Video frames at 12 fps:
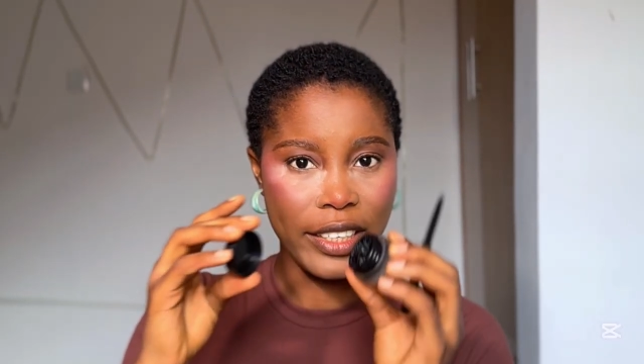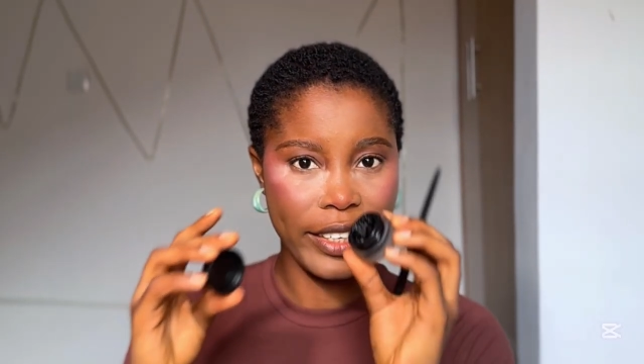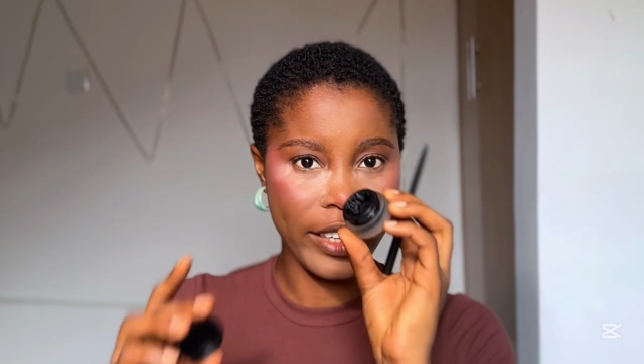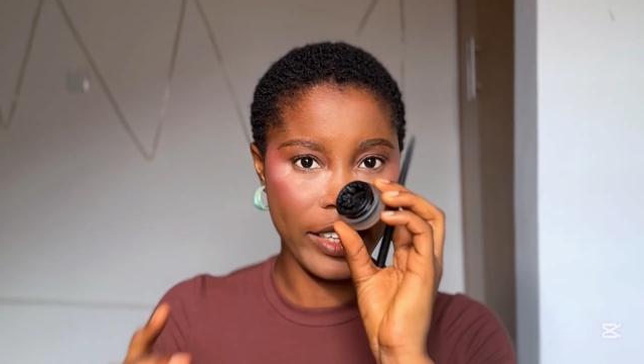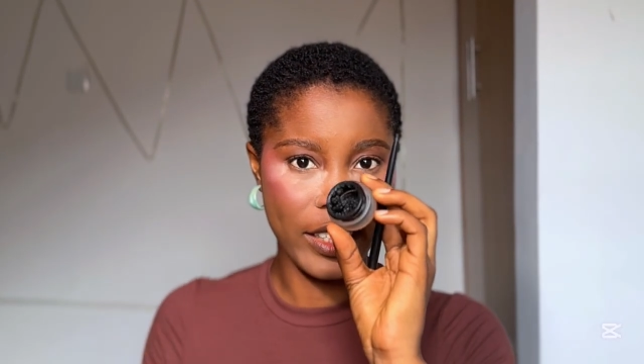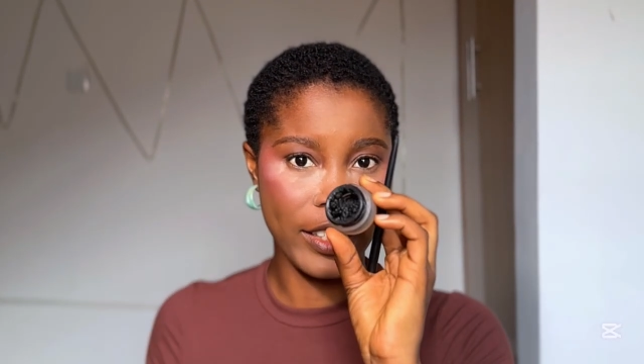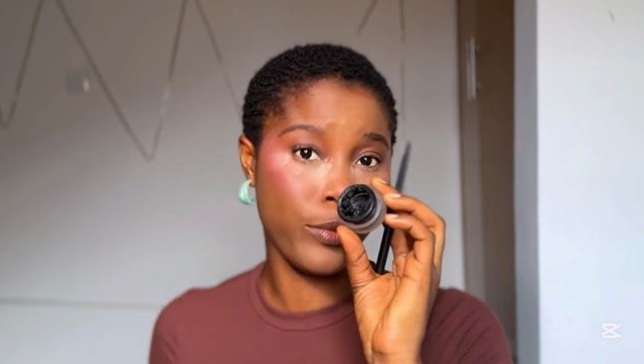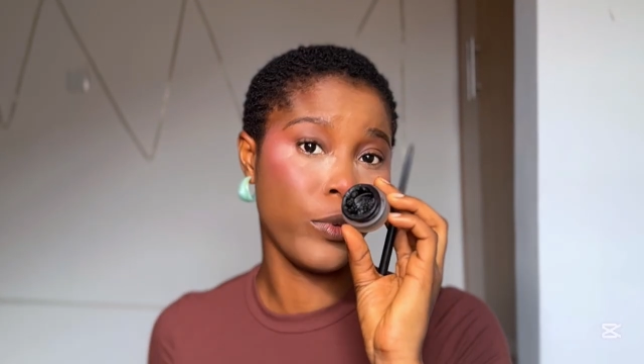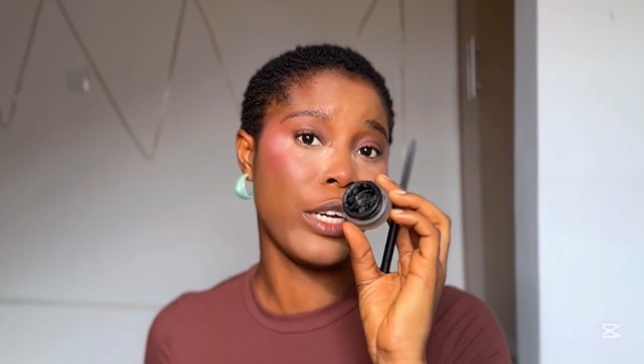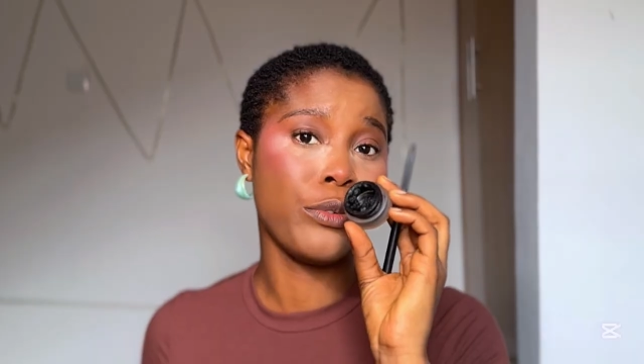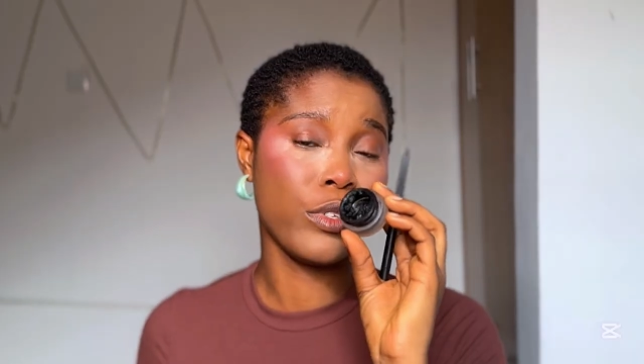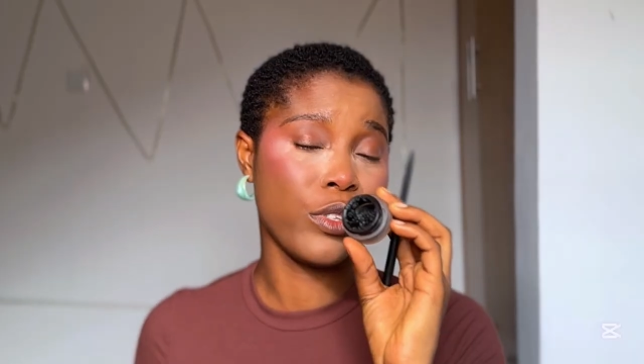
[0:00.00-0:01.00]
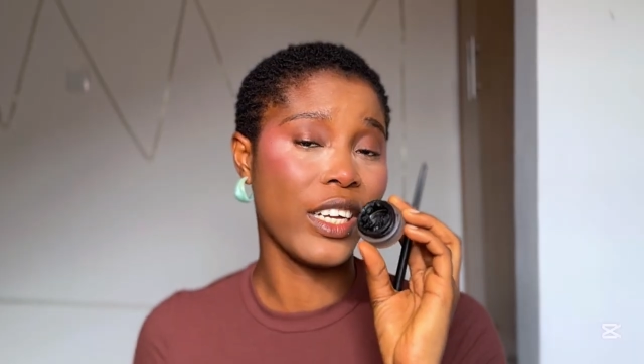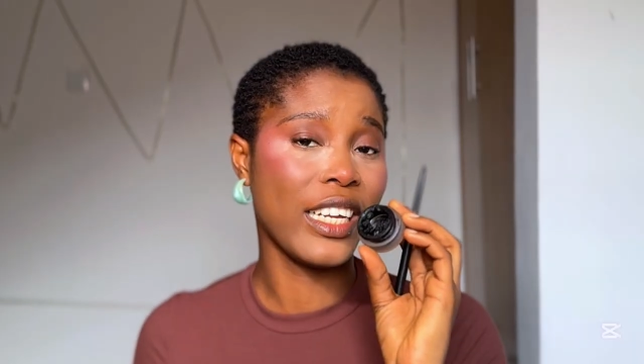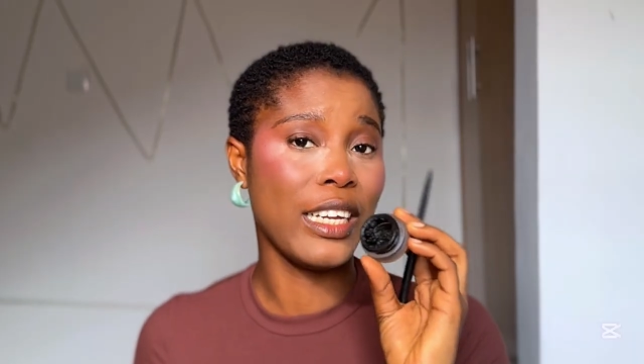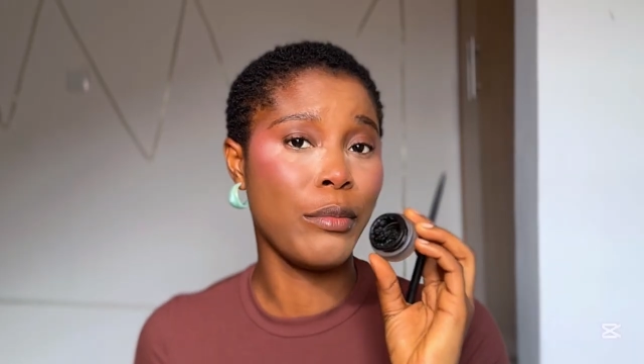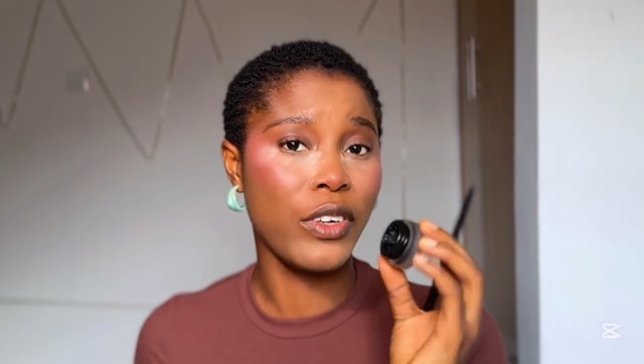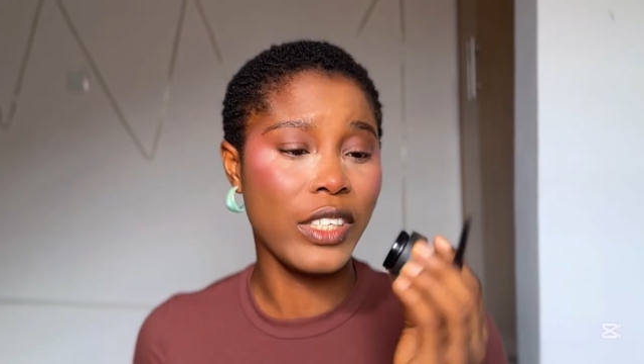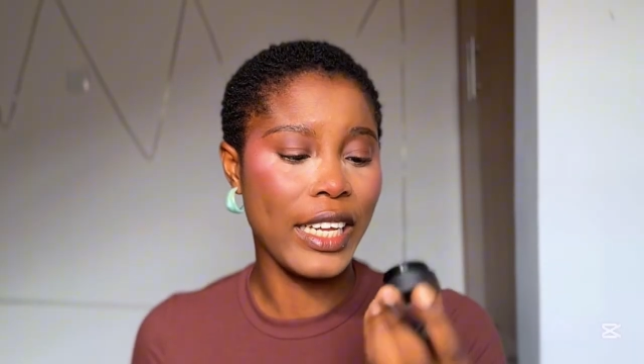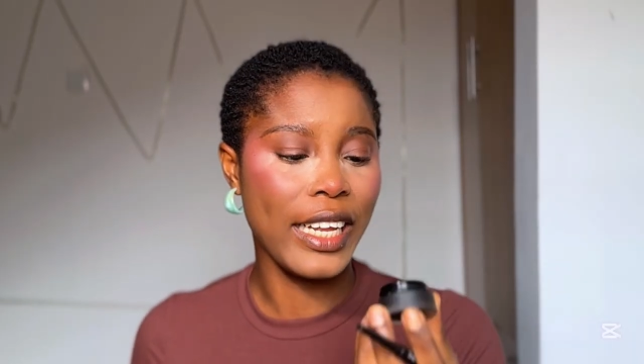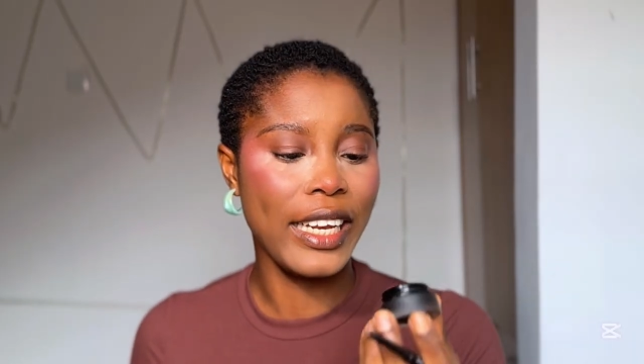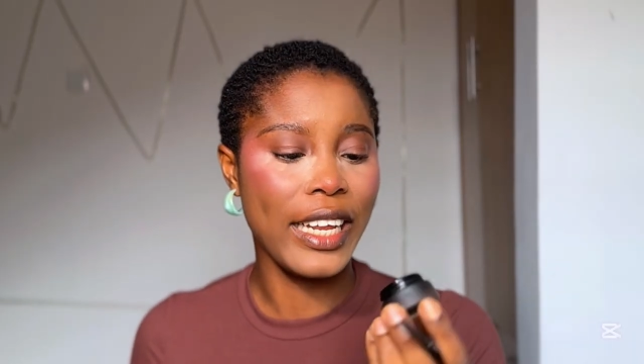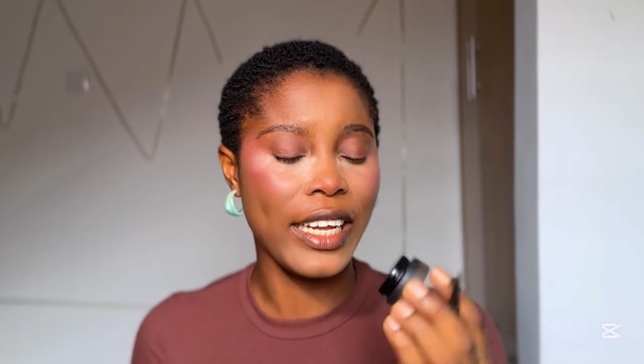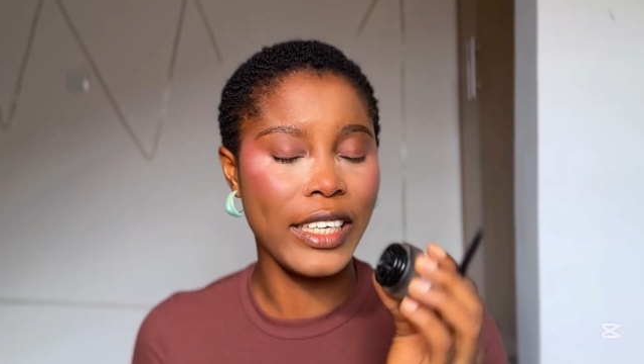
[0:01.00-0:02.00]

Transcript: Yes, the one I was talking about earlier,